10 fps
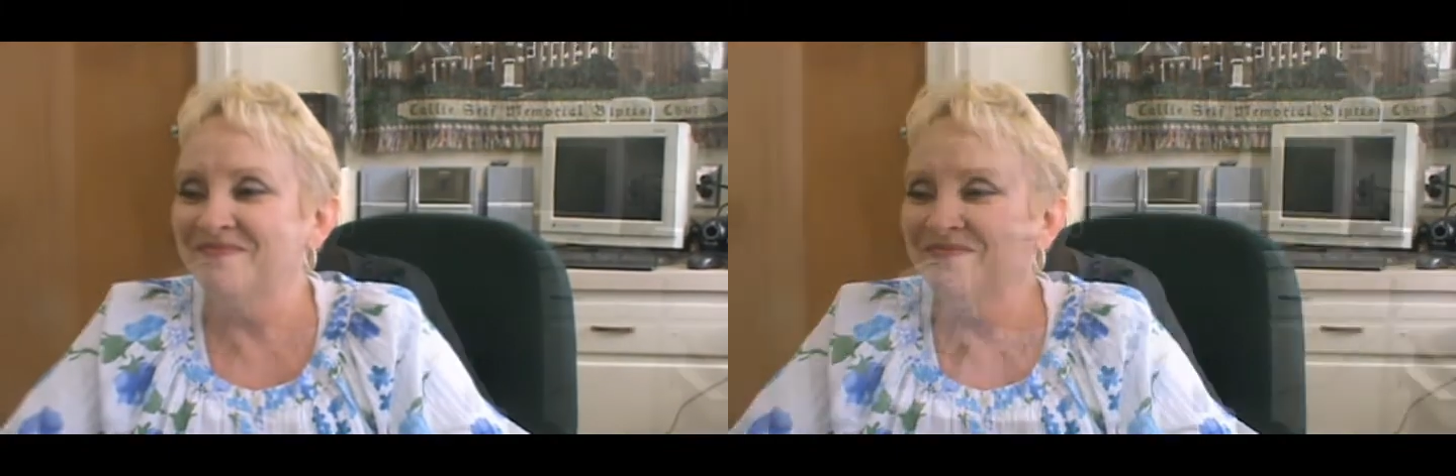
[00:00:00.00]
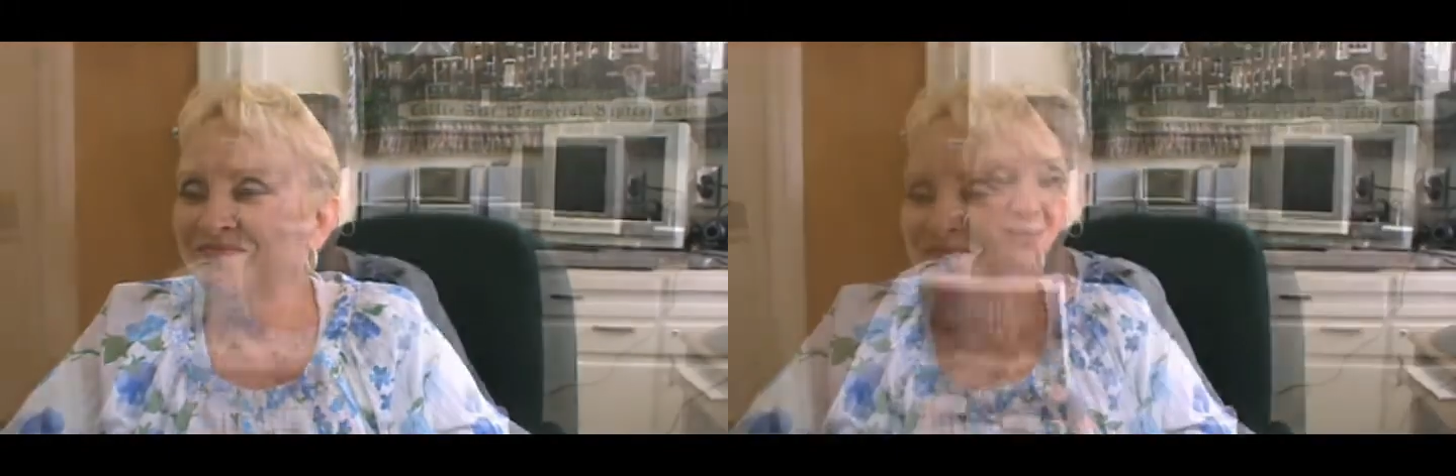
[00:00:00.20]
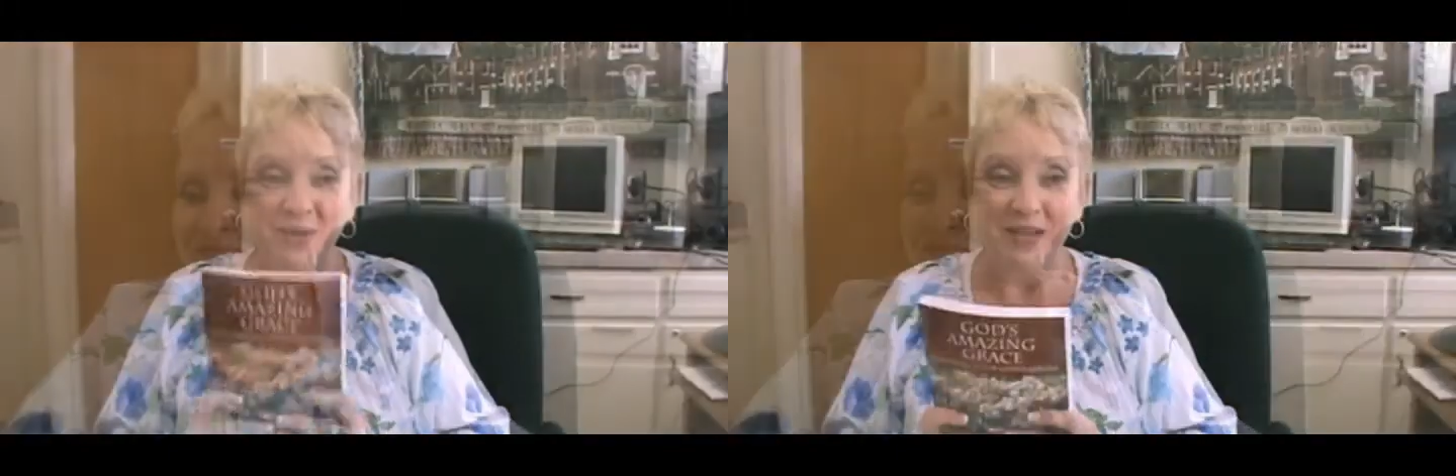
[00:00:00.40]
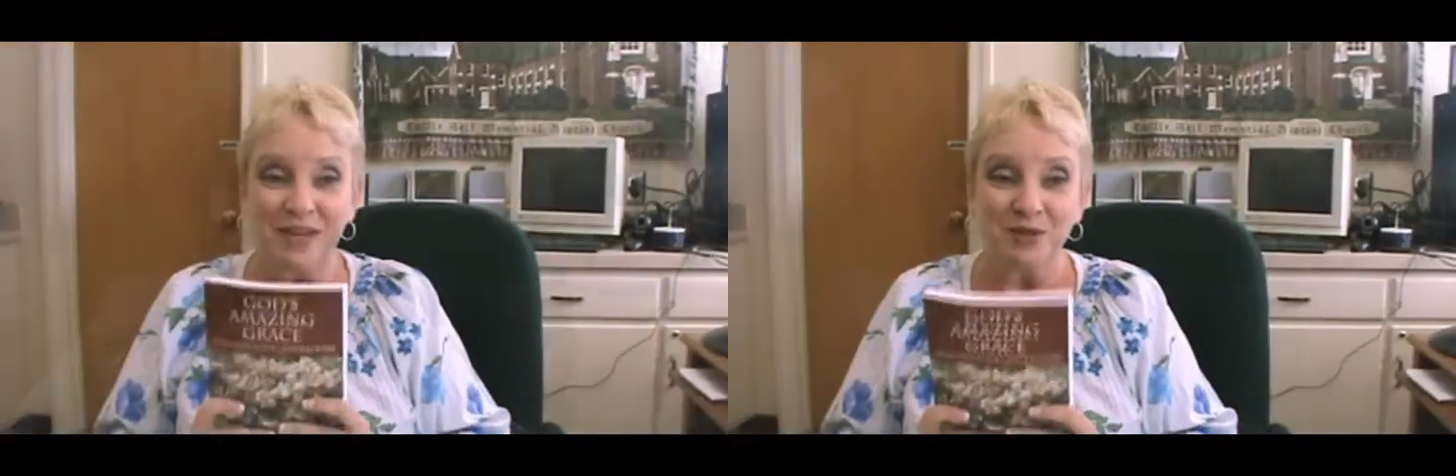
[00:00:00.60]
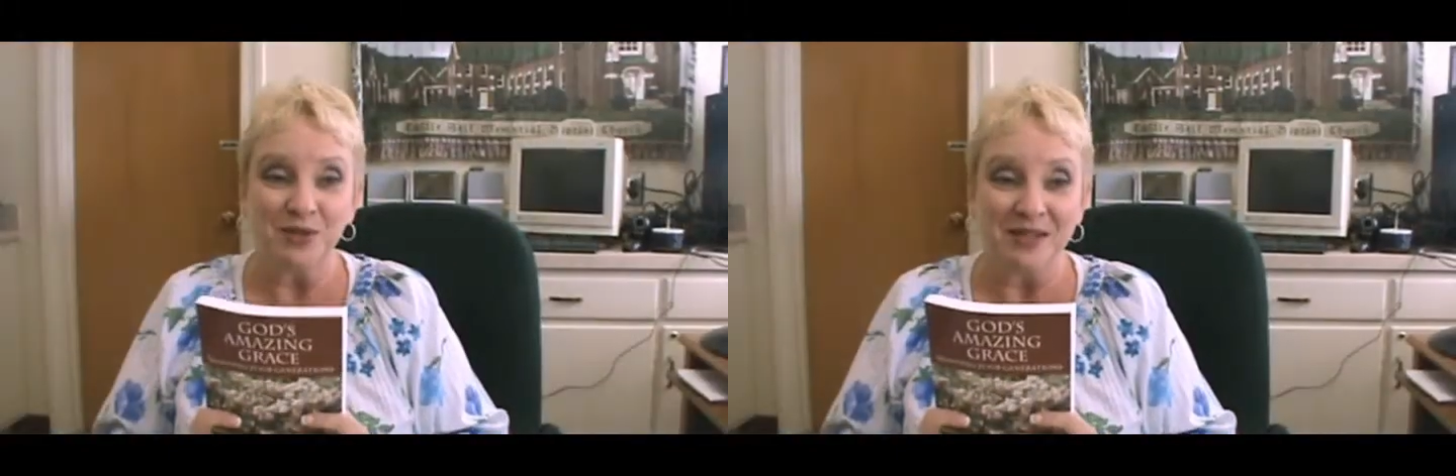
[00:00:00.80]
So I was
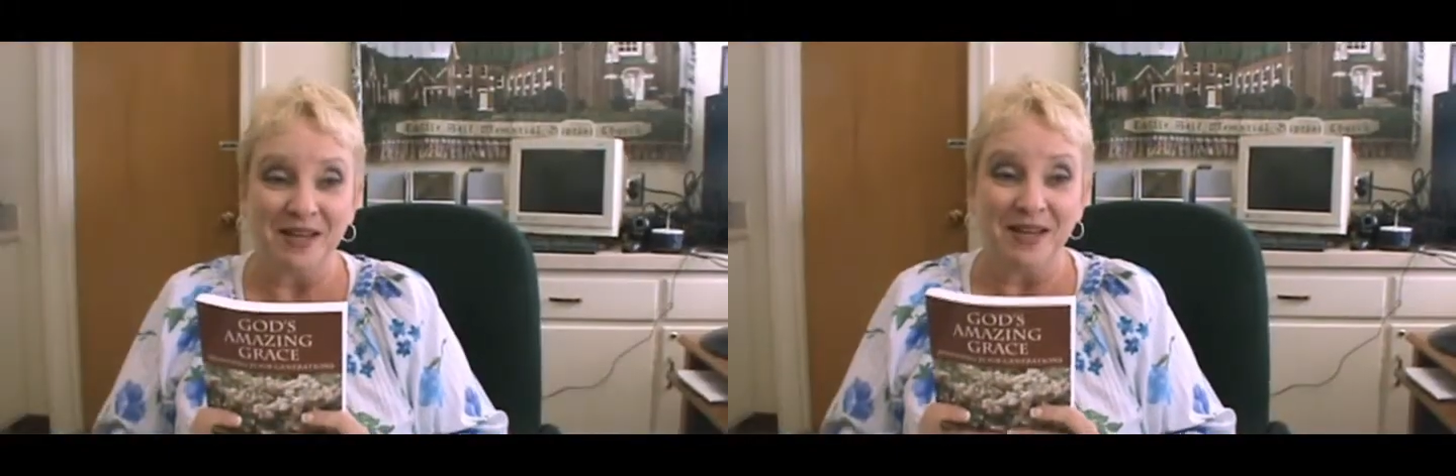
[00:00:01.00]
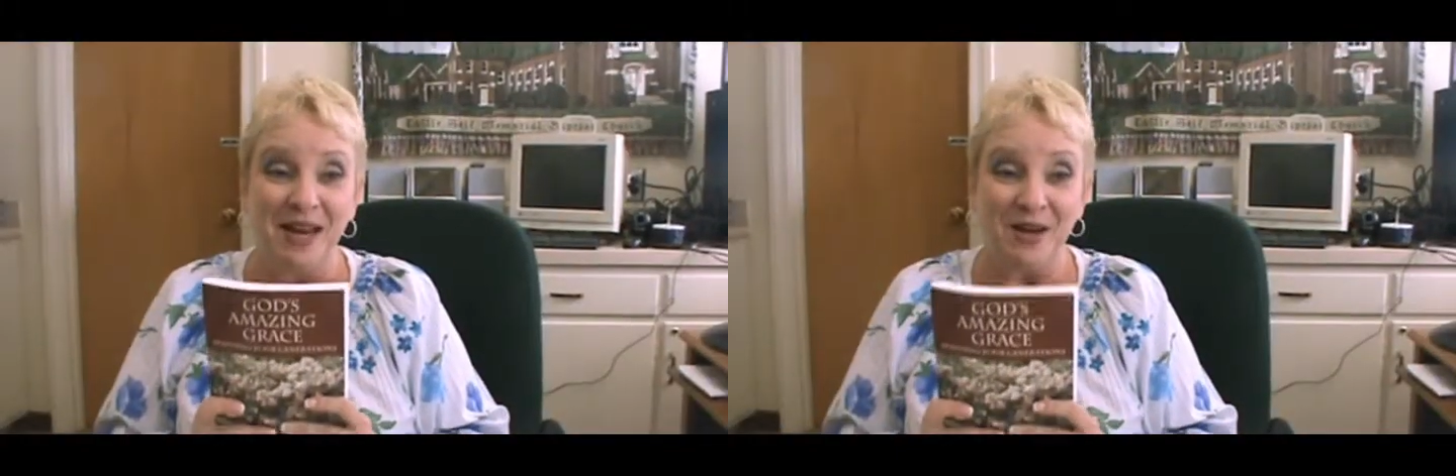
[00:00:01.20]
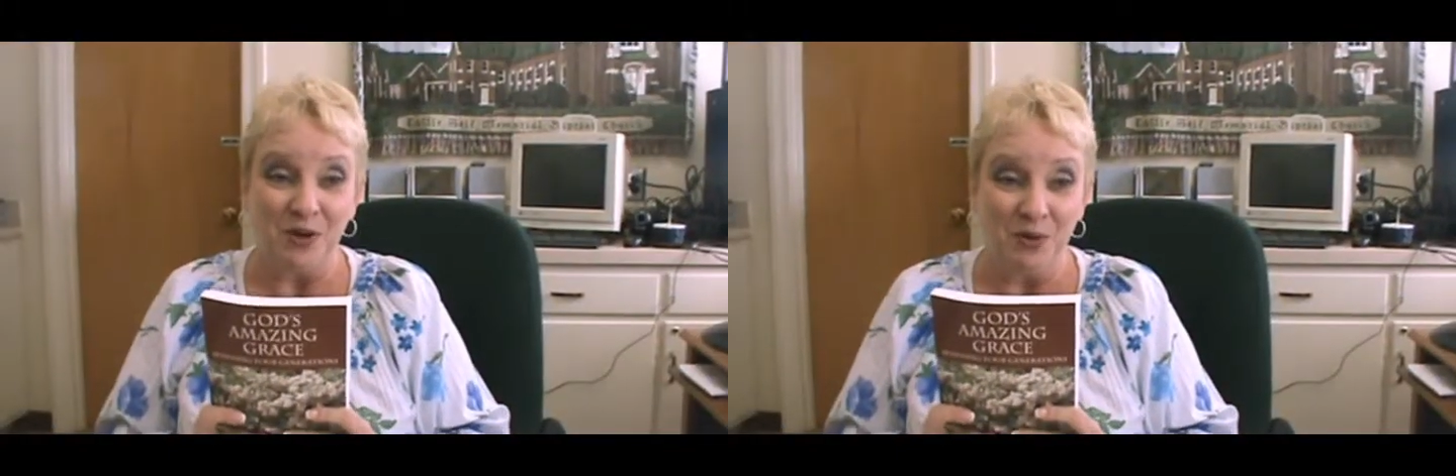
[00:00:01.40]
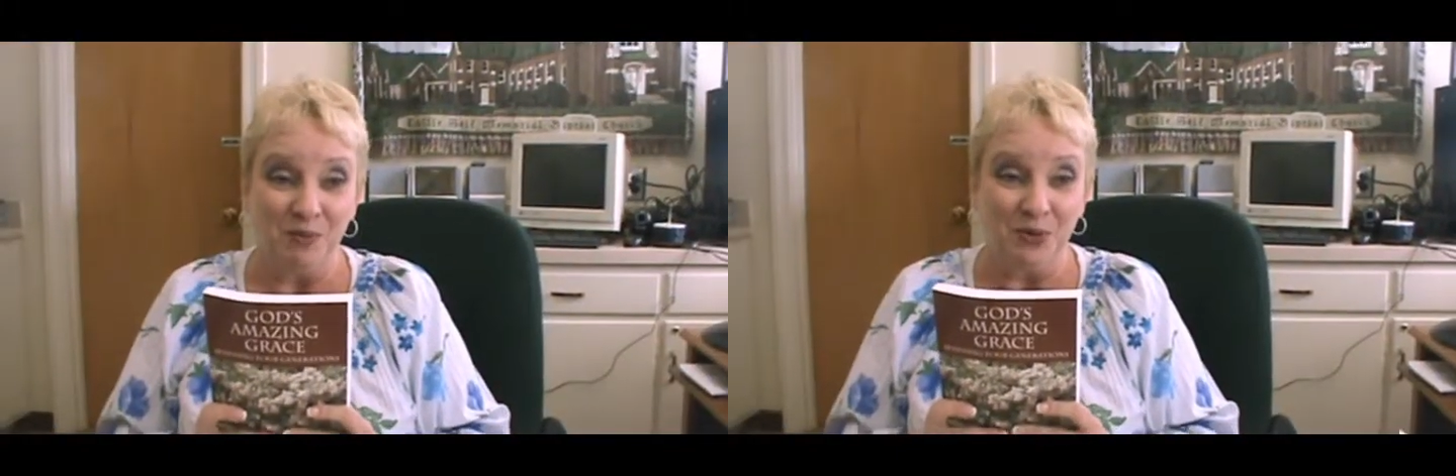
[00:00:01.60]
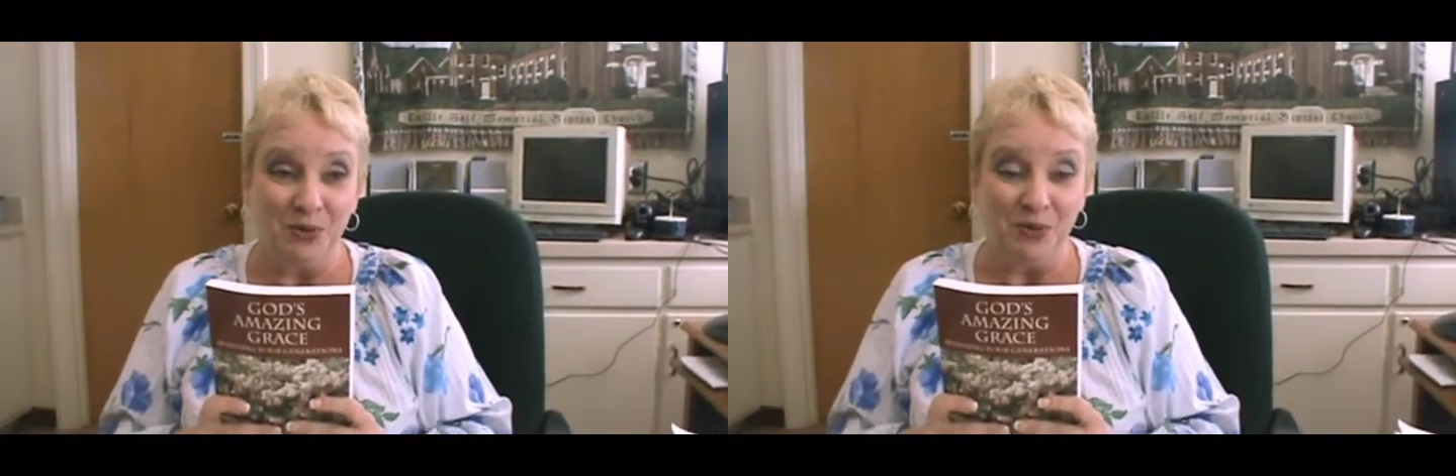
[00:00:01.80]
really interested in getting your
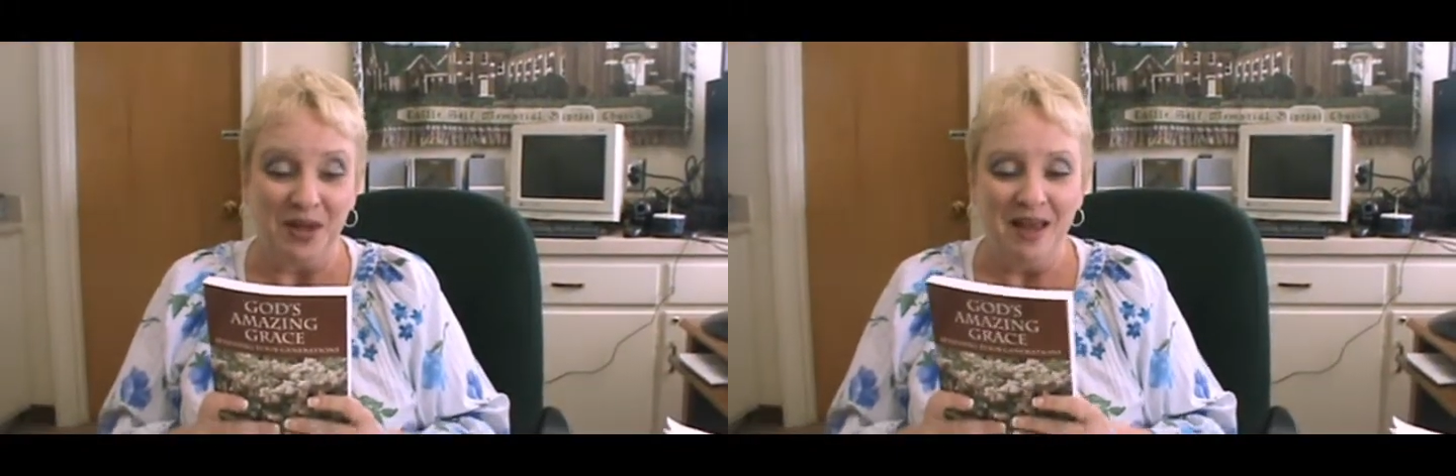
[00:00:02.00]
book.